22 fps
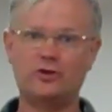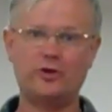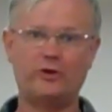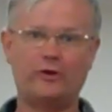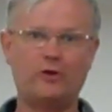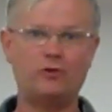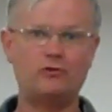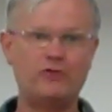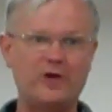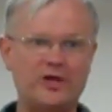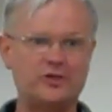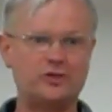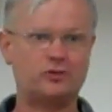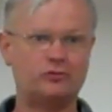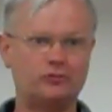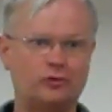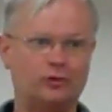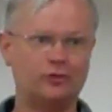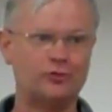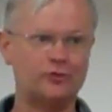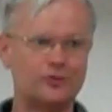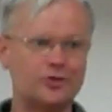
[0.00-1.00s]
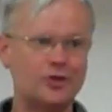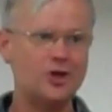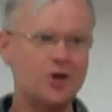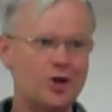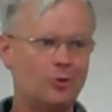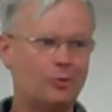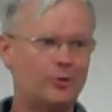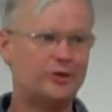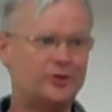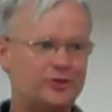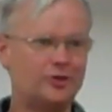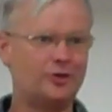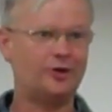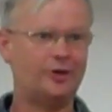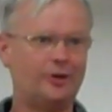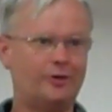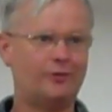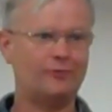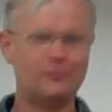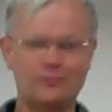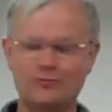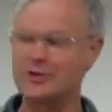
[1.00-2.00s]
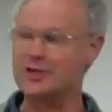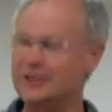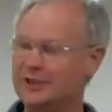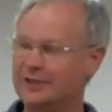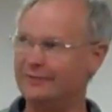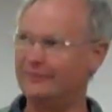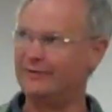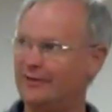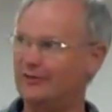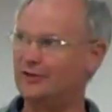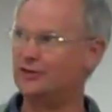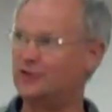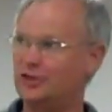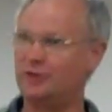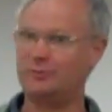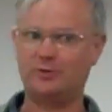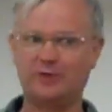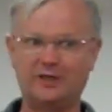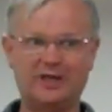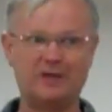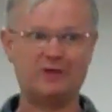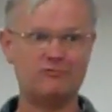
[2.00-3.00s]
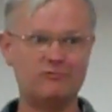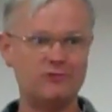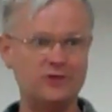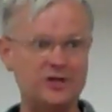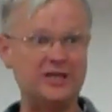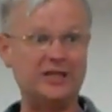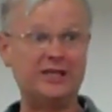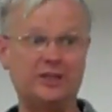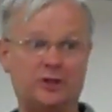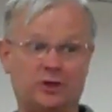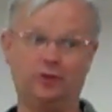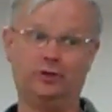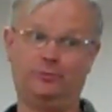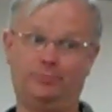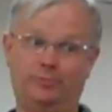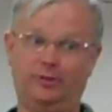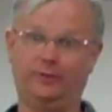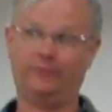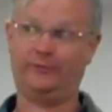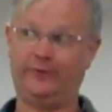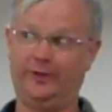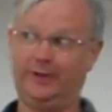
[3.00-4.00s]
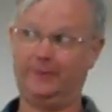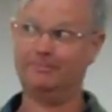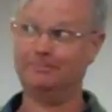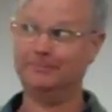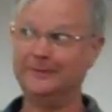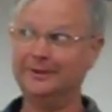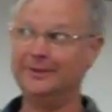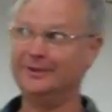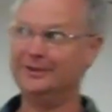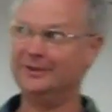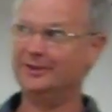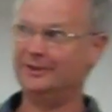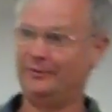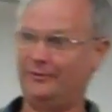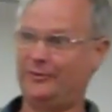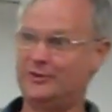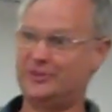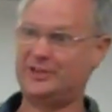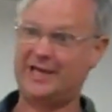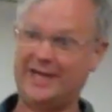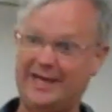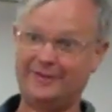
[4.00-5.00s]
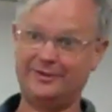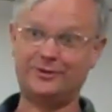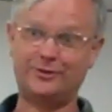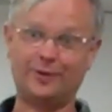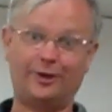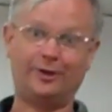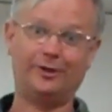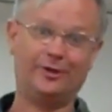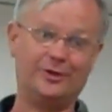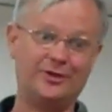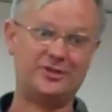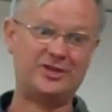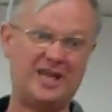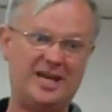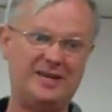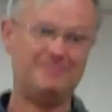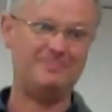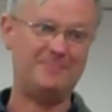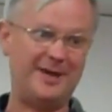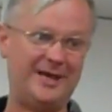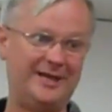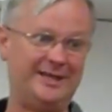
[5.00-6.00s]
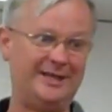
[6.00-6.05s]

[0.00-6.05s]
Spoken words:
there are restaurants which are really very cheap. You get a really good buffet for $10 in